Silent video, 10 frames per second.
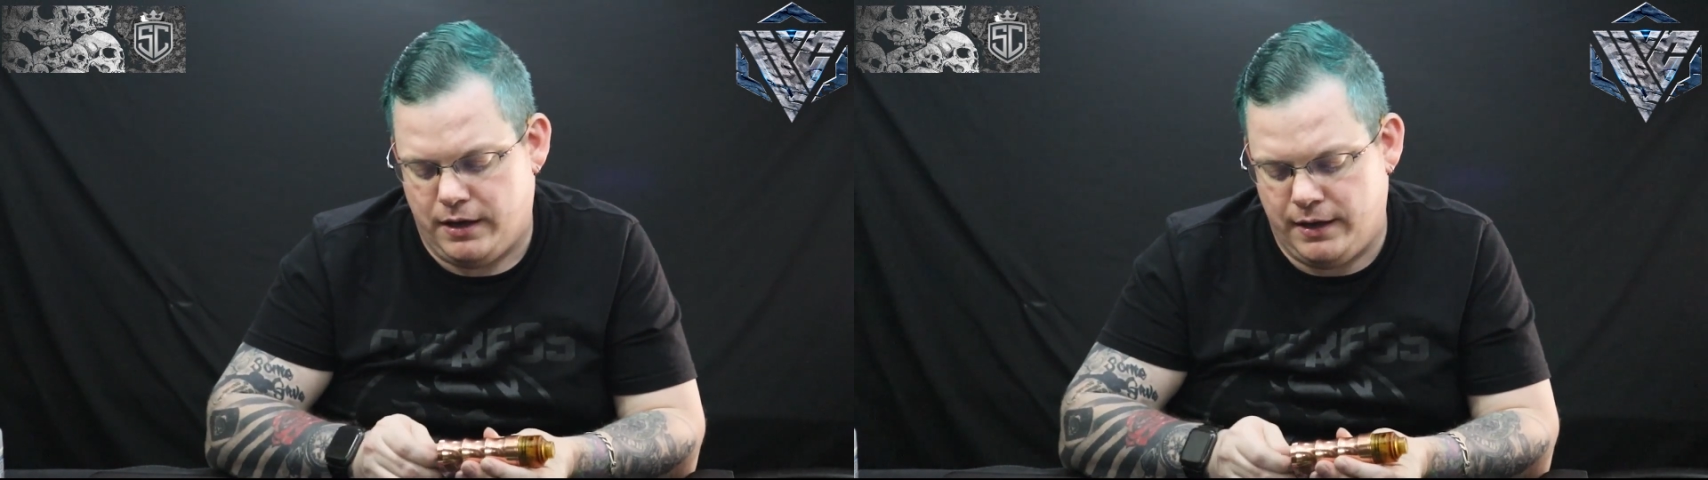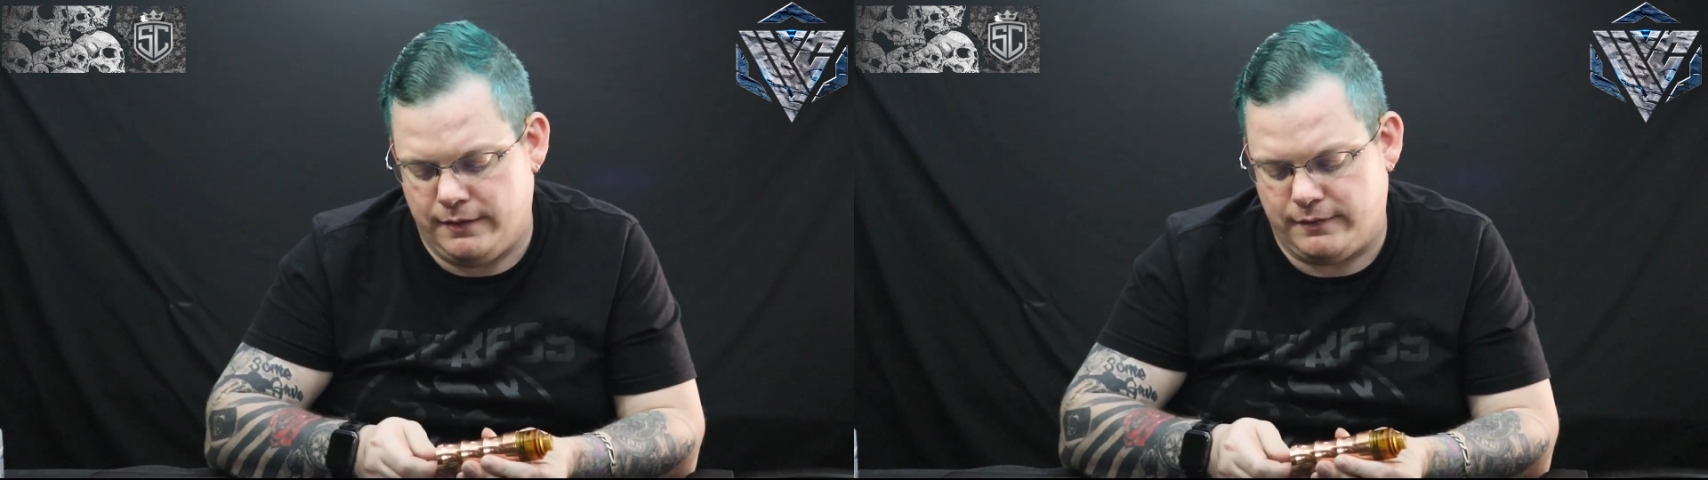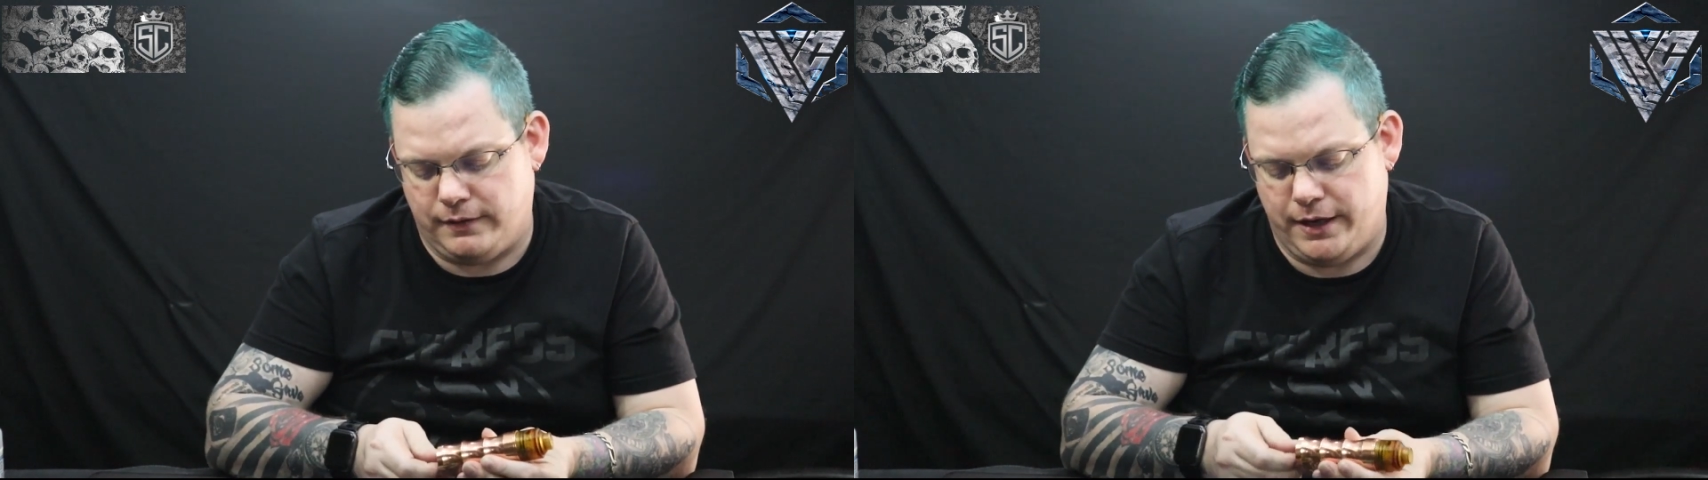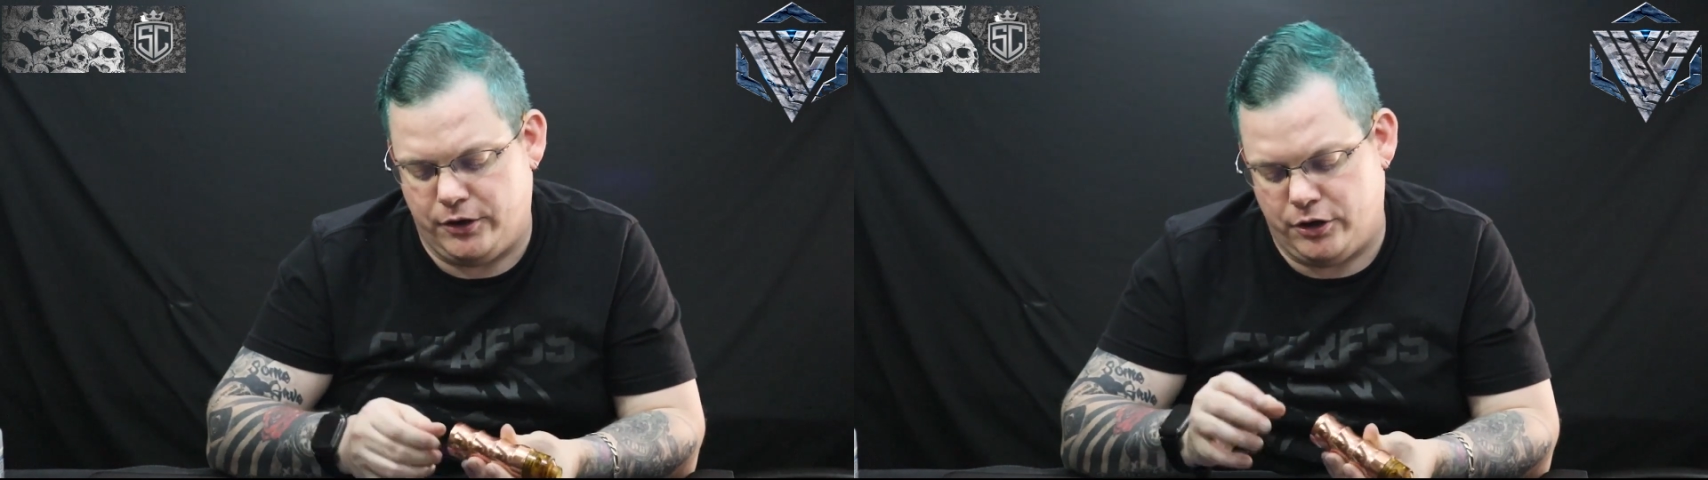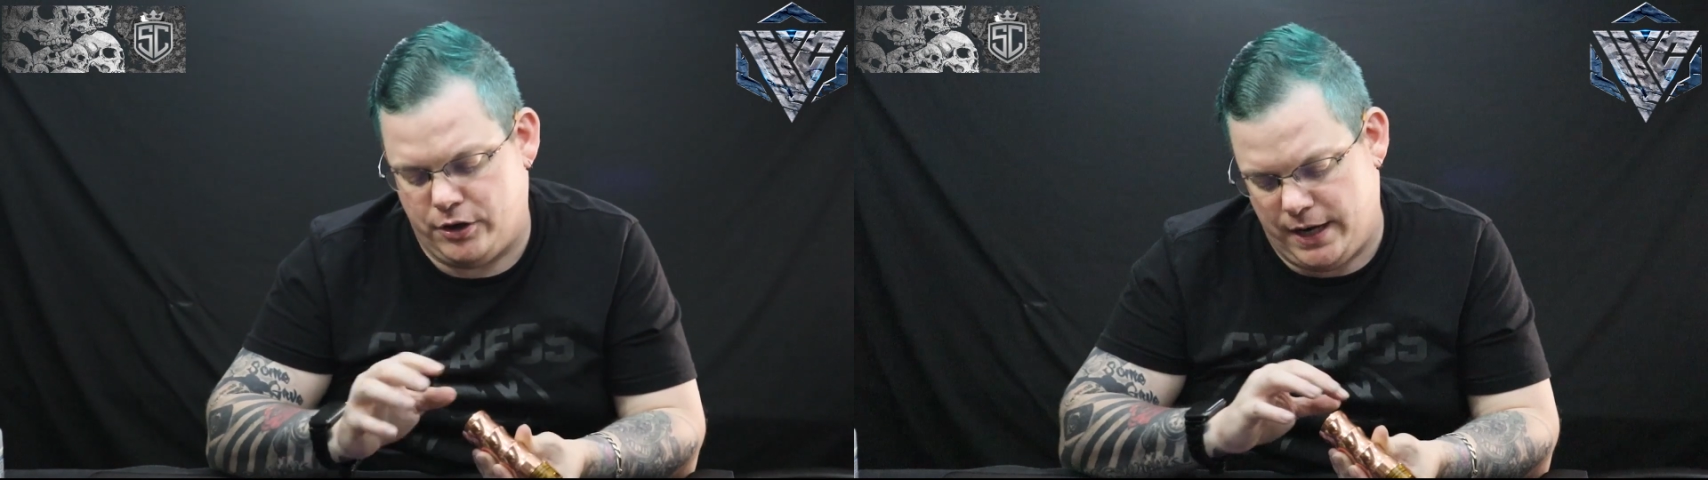
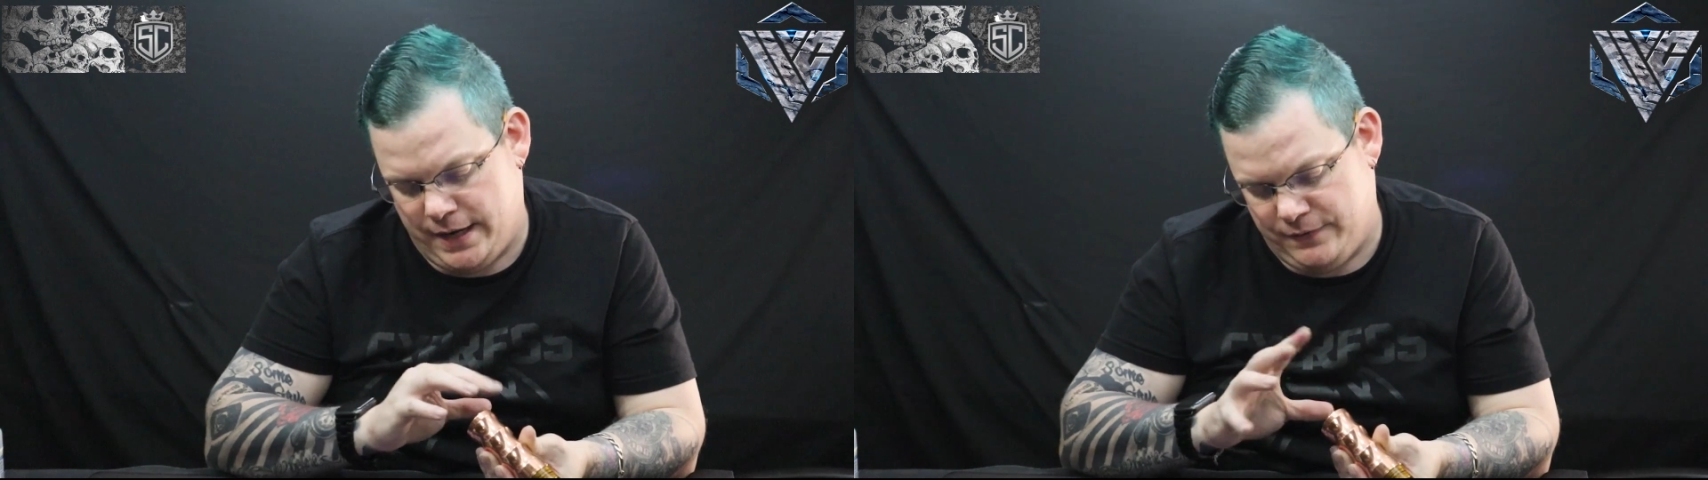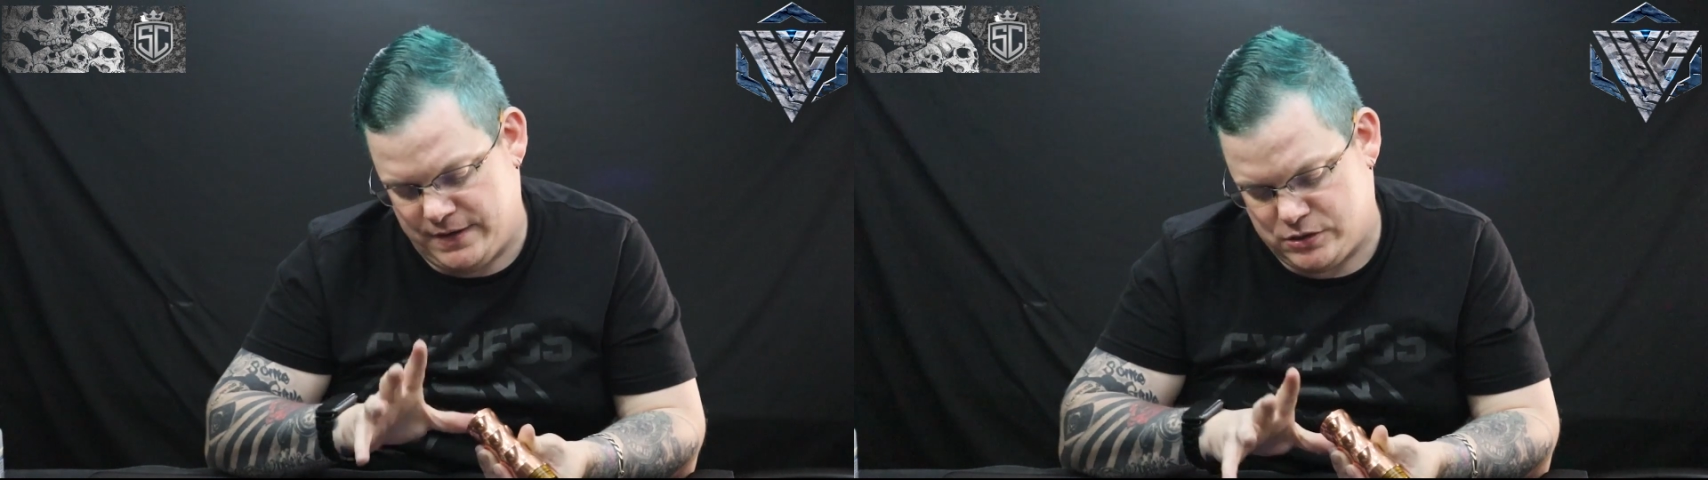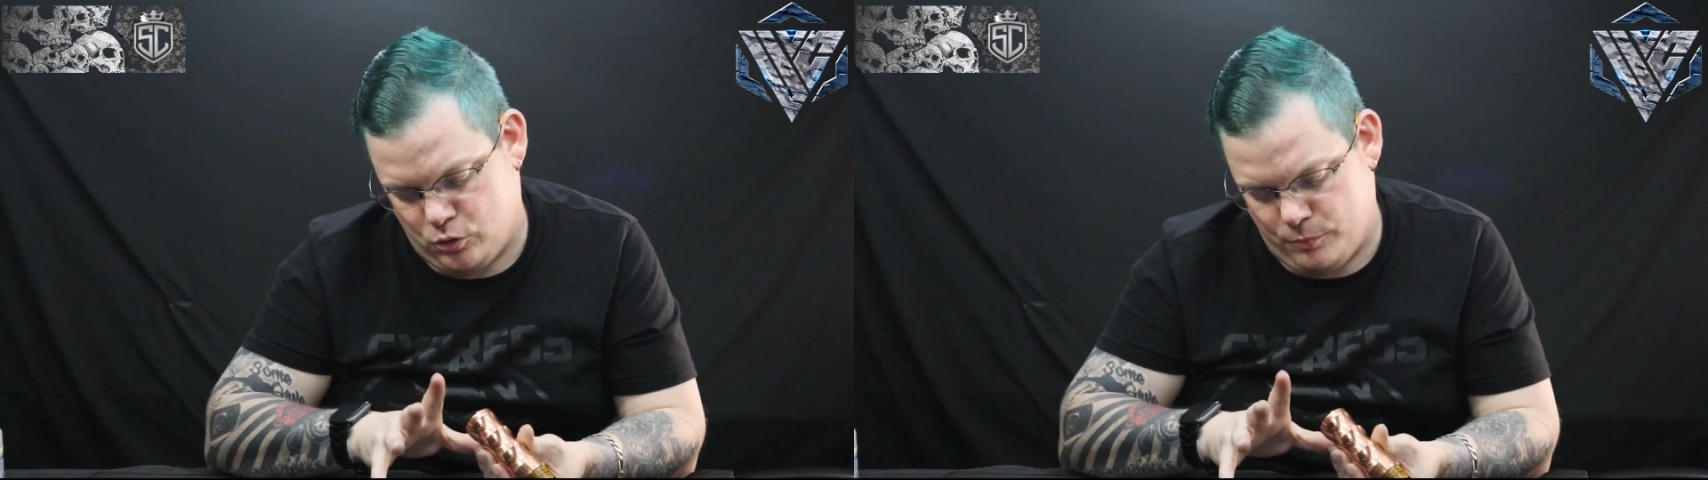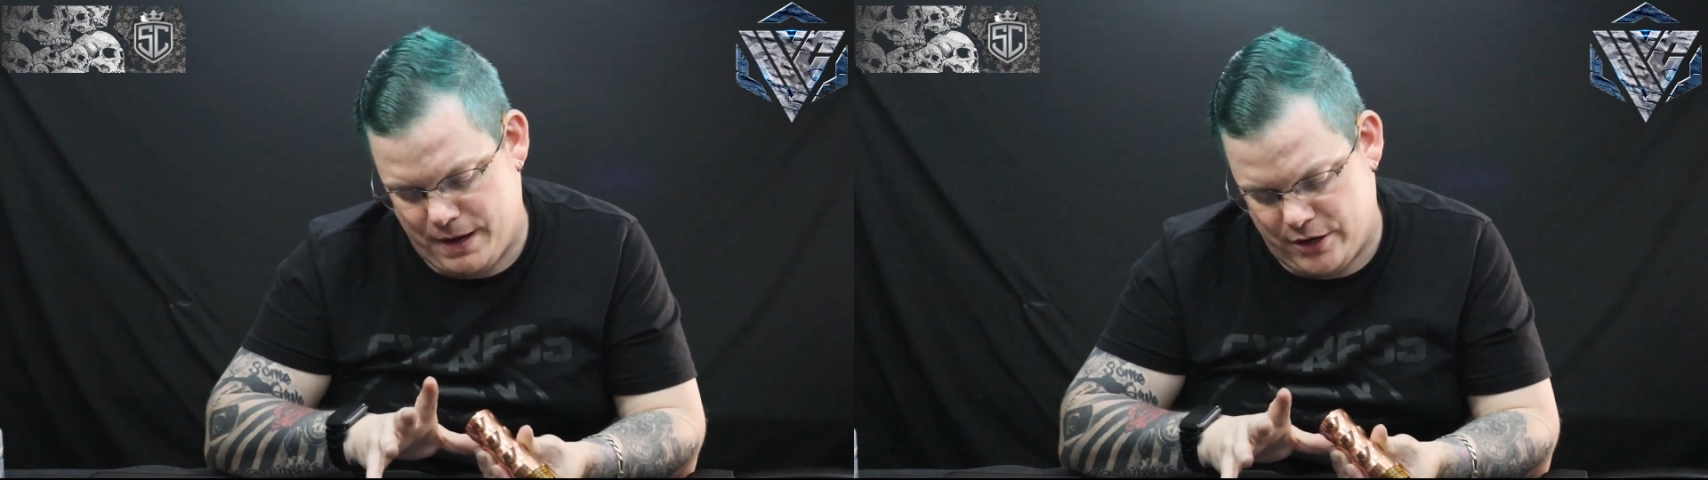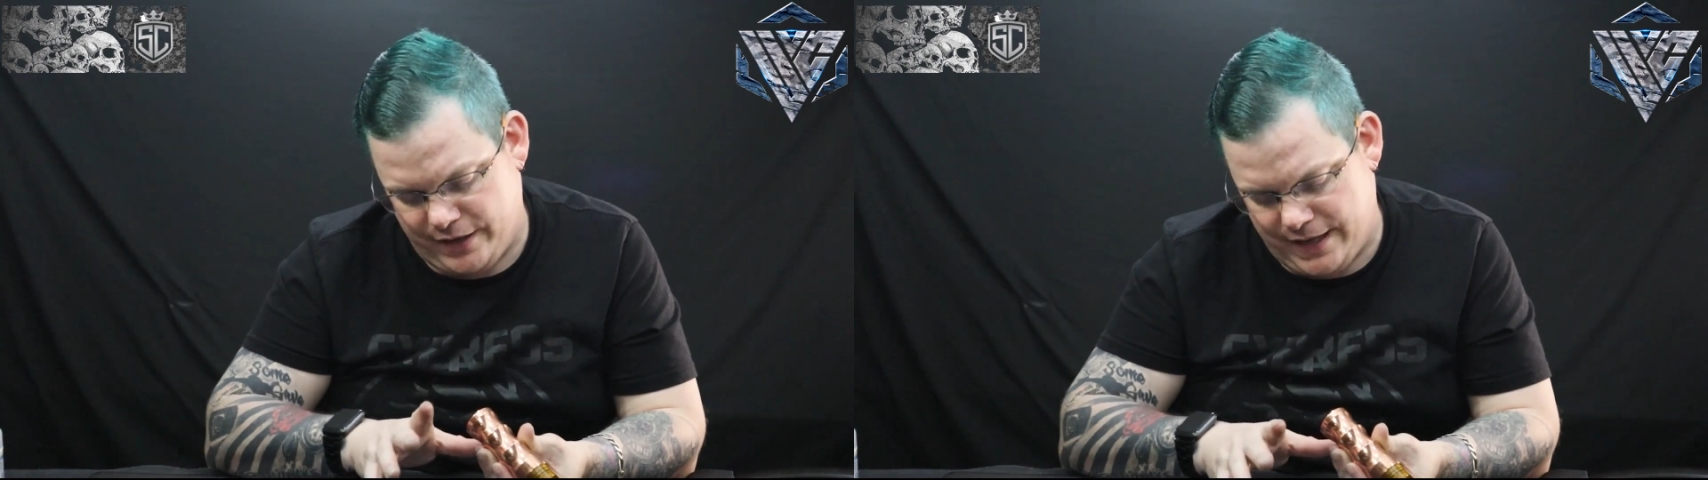insulator and this whole
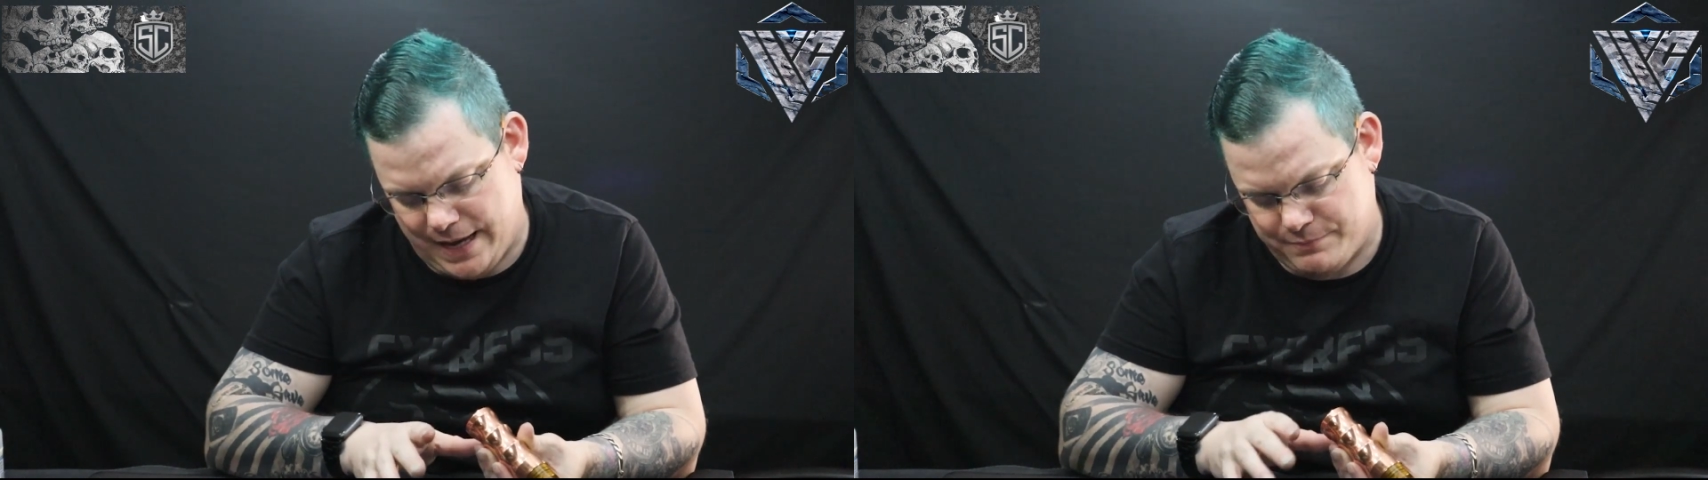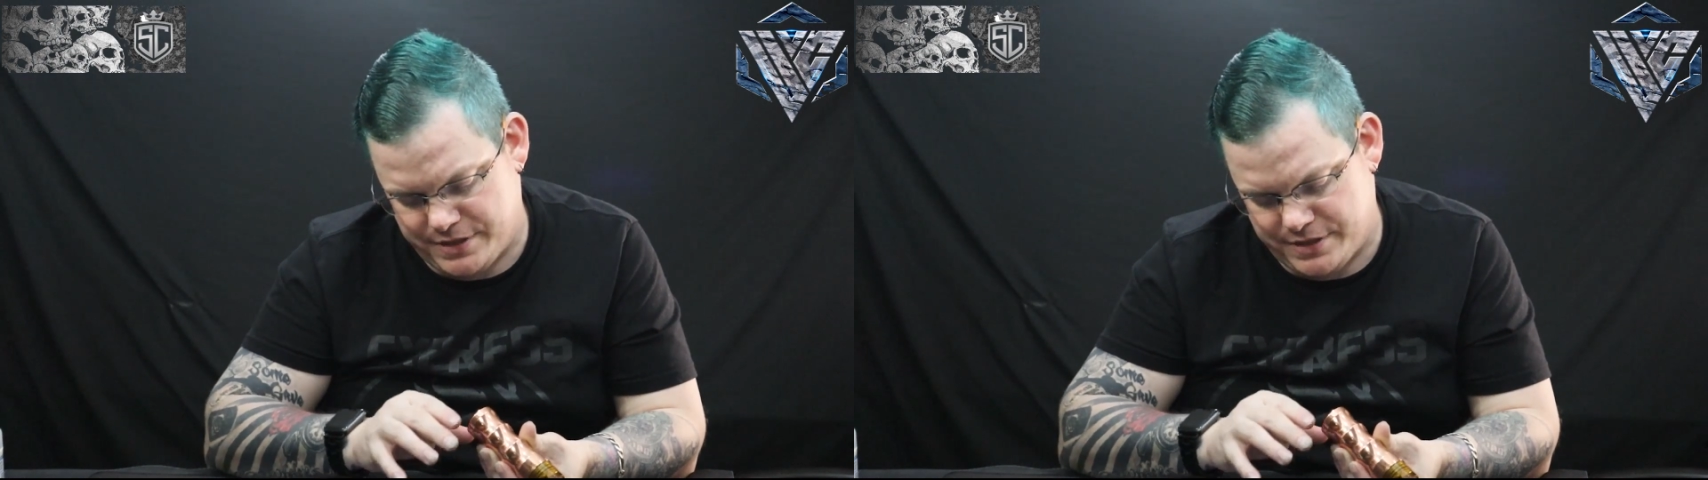battery cap